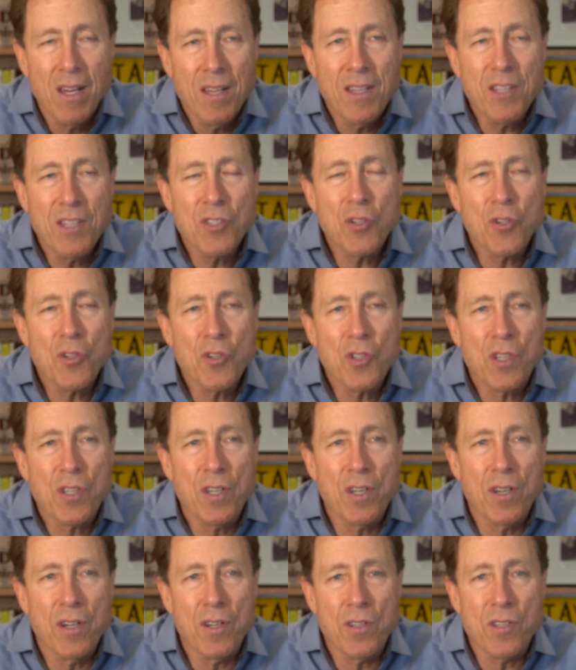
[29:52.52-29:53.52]
These are
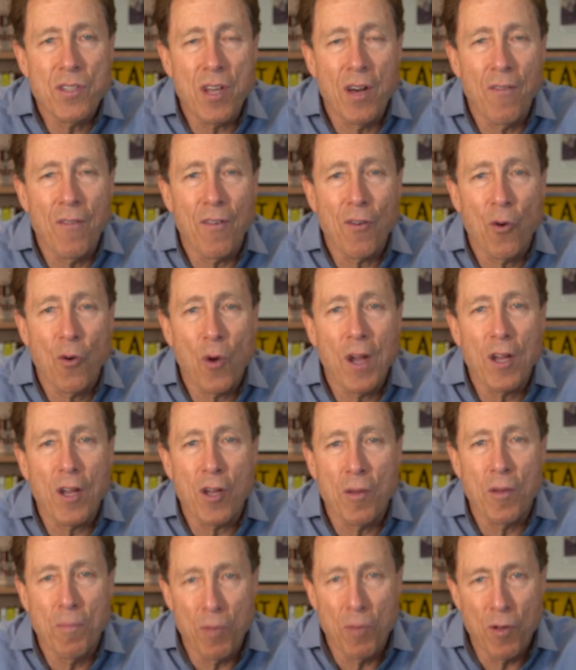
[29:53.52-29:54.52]
skills of great
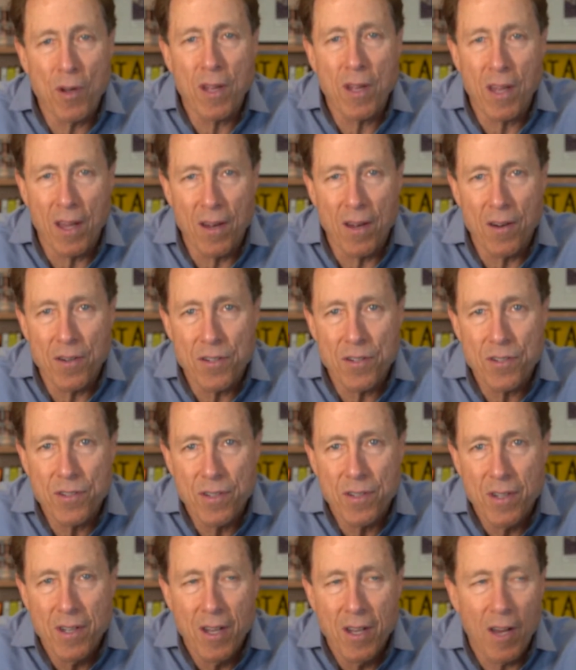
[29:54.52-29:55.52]
communicators,
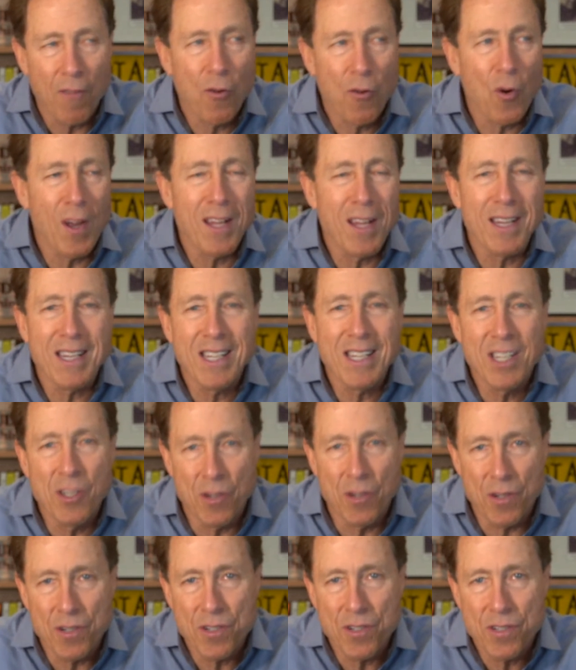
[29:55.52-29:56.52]
of great
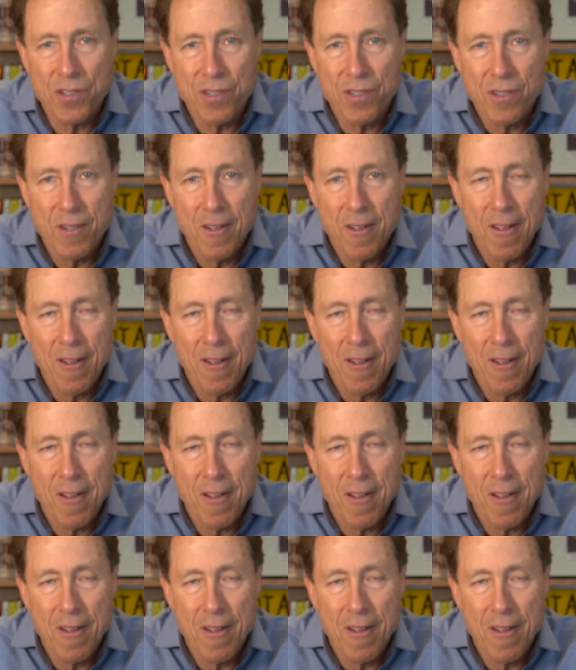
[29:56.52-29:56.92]
leaders,